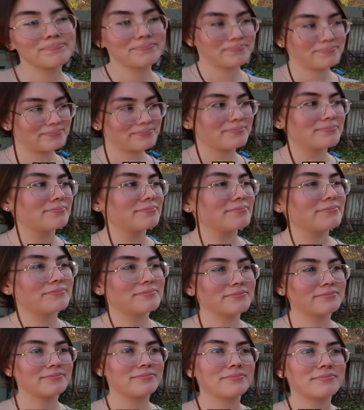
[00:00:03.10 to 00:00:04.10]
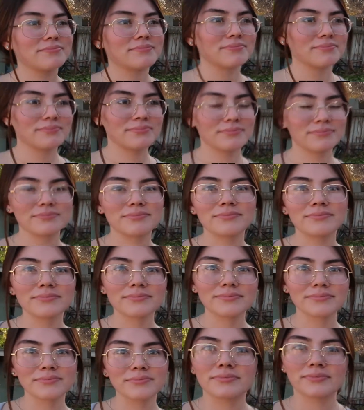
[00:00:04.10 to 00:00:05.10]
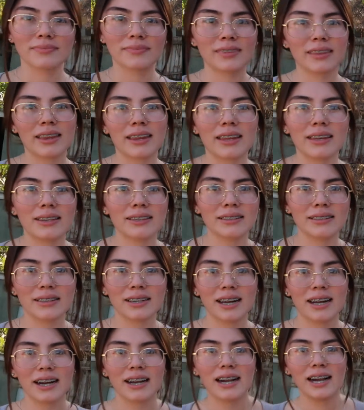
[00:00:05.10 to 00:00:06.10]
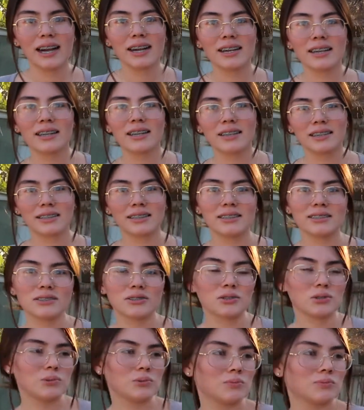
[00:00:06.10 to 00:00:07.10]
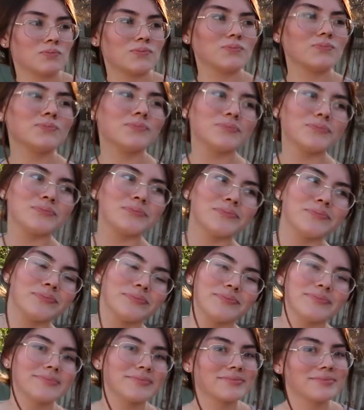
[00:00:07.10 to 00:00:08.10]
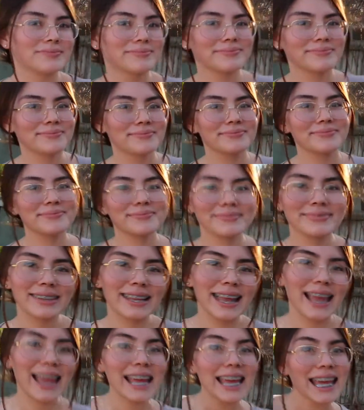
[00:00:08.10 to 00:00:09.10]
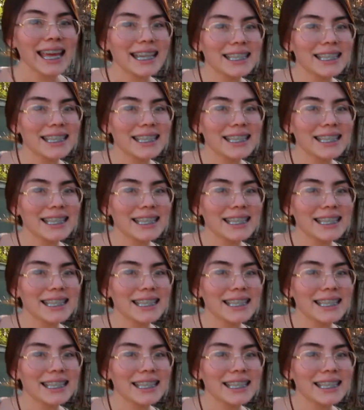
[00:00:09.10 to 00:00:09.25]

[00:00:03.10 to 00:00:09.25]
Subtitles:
(not speaking)